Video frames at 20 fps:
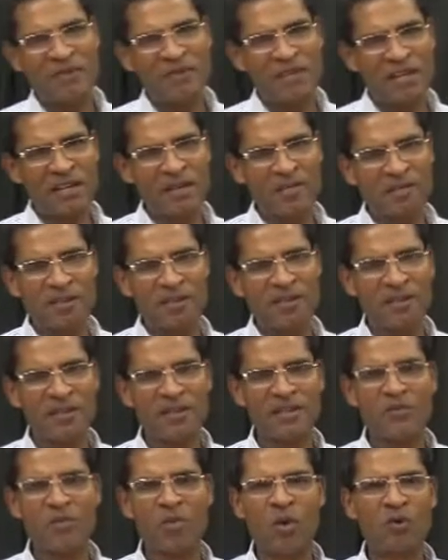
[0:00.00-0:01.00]
variable
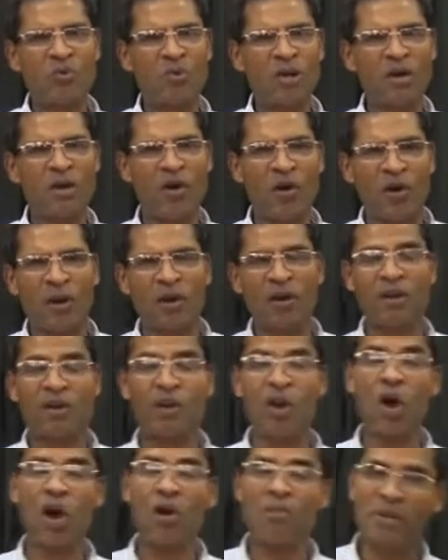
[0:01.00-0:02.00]
is what we call
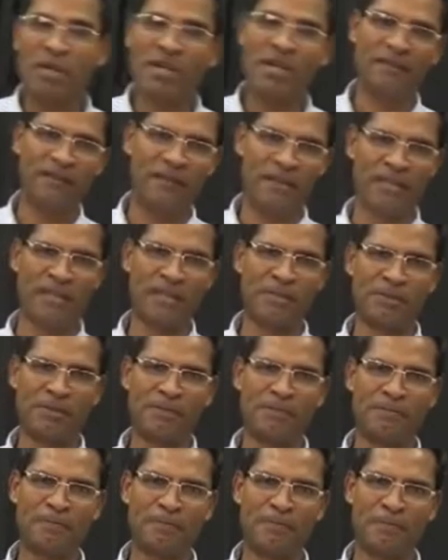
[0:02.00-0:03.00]
nominal
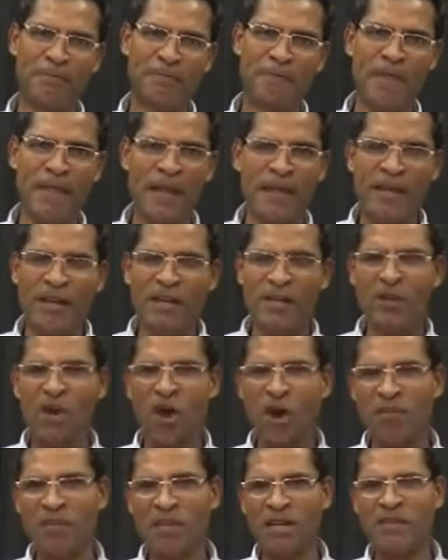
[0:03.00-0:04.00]
variable.
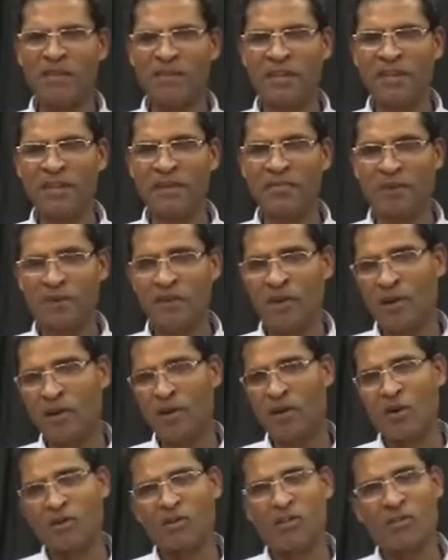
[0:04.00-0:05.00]
Nominal variable, are
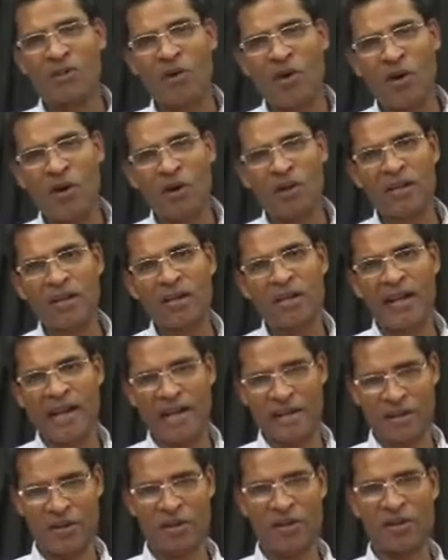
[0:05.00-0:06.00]
also called
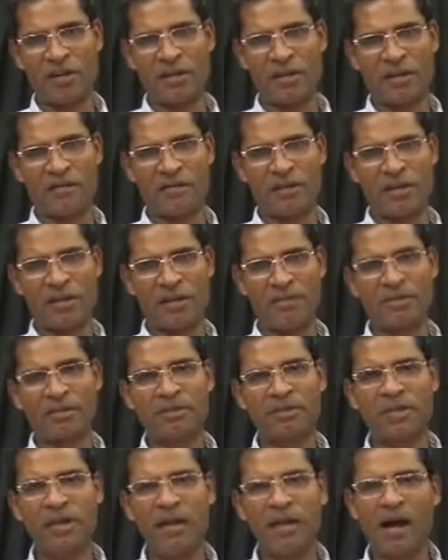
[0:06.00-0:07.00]
categorical
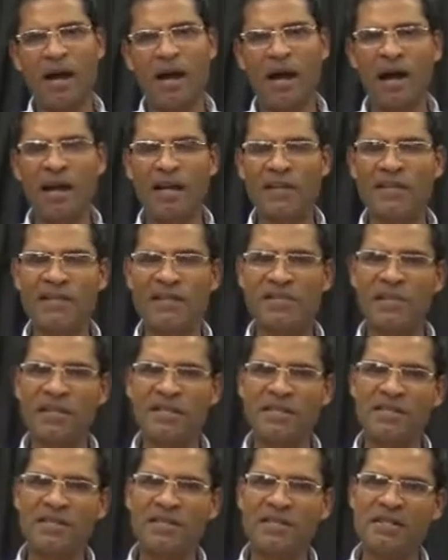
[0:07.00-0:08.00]
variables, are
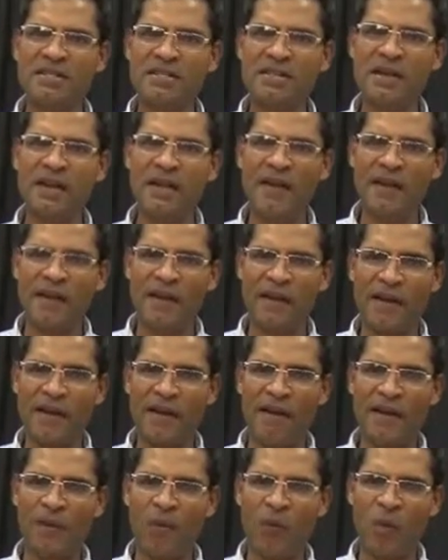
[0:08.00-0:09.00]
certain
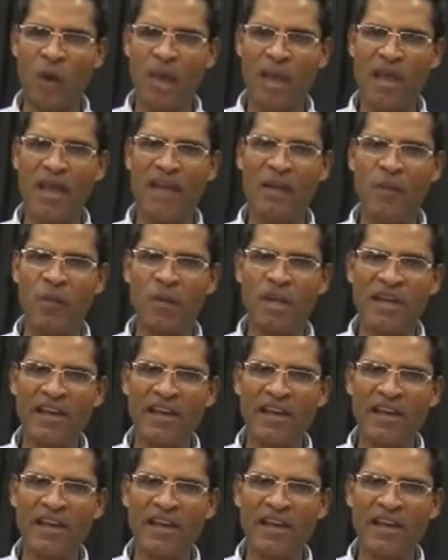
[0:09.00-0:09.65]
way we